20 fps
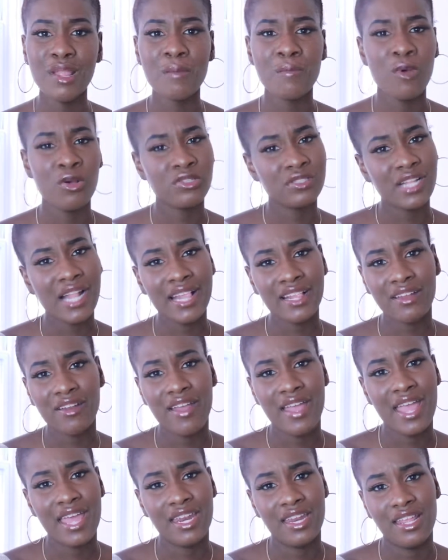most likely
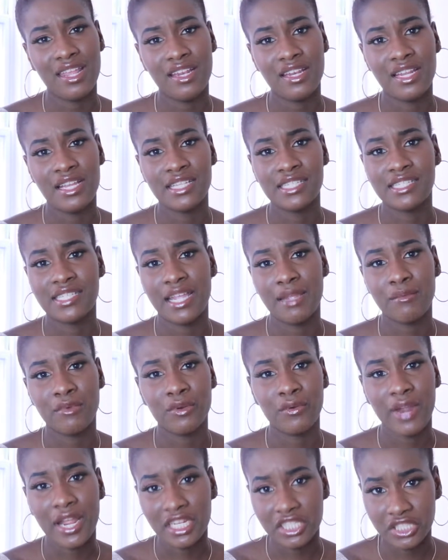are headed in the same
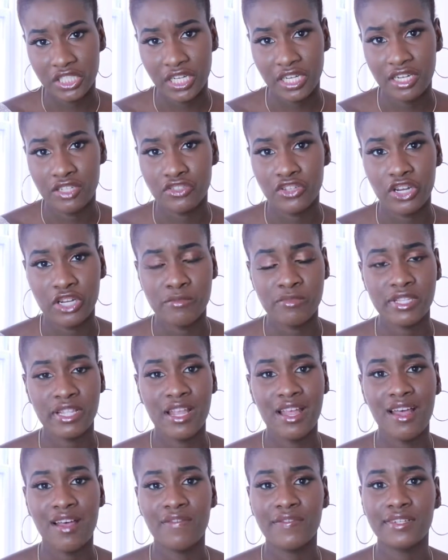direction in terms
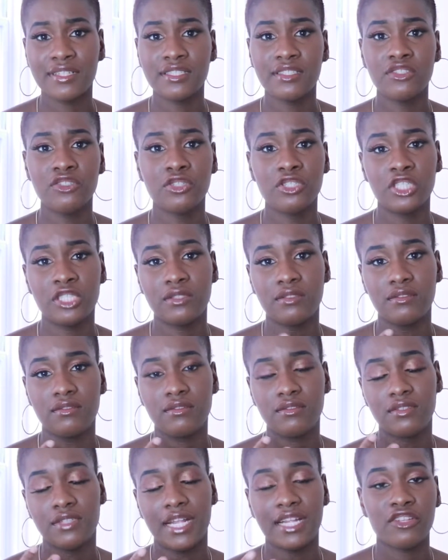of your
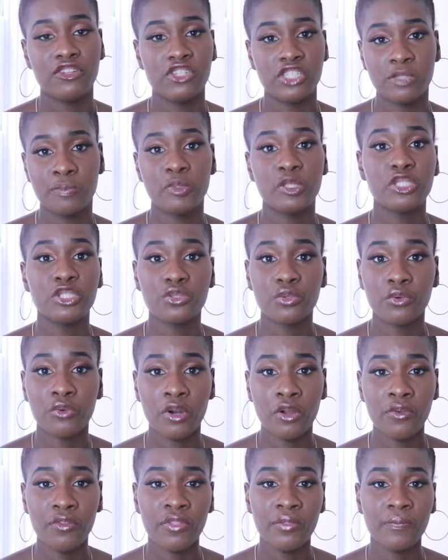spiritual
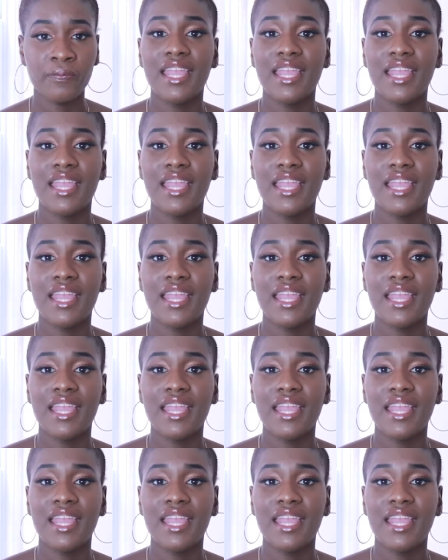growth.